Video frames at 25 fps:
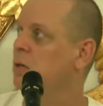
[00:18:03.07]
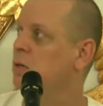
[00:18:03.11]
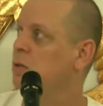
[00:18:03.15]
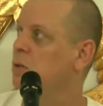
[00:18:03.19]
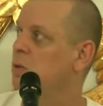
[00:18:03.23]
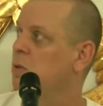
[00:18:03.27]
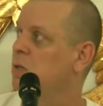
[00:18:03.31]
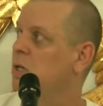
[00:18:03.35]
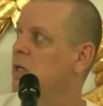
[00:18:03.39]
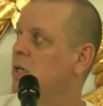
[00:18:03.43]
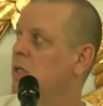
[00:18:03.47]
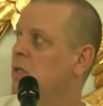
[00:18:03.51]

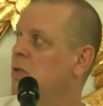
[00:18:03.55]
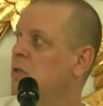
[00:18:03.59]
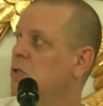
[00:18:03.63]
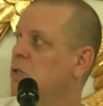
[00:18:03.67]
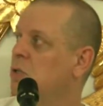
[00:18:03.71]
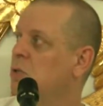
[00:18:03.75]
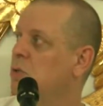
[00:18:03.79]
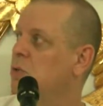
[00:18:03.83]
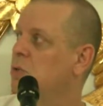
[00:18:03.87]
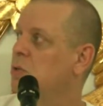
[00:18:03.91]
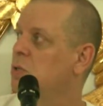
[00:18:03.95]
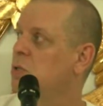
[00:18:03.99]
you can
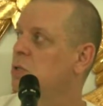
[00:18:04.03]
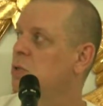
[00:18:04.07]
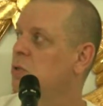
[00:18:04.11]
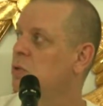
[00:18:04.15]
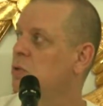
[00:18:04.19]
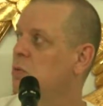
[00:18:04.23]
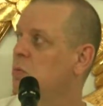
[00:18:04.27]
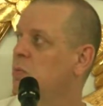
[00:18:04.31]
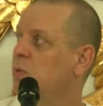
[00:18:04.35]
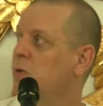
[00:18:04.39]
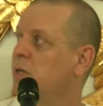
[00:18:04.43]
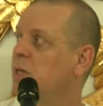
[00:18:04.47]
choose to
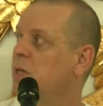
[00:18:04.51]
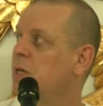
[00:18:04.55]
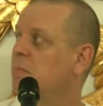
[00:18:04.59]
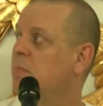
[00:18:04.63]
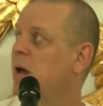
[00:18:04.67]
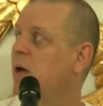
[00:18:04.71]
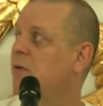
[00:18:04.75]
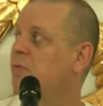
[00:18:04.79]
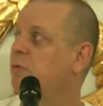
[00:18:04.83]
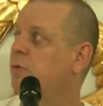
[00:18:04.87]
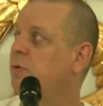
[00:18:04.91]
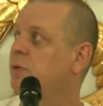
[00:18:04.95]
do breathing
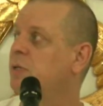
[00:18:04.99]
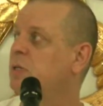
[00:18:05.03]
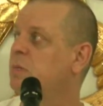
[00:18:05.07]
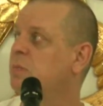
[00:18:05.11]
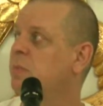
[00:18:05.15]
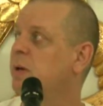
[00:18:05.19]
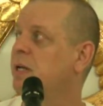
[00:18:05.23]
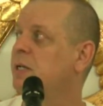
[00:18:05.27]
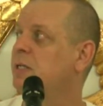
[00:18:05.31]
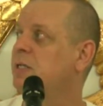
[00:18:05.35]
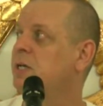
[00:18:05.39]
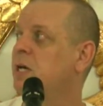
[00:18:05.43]
mindfulness
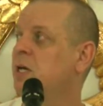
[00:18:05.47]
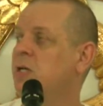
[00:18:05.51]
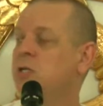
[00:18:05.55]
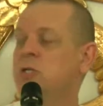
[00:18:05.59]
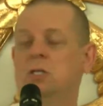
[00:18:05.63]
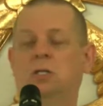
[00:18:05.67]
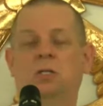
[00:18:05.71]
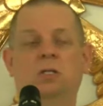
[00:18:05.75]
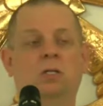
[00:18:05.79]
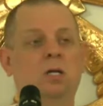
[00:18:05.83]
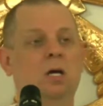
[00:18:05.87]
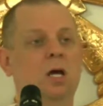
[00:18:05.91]

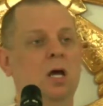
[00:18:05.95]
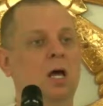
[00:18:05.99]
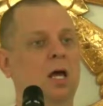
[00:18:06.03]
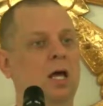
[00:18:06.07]
meditation.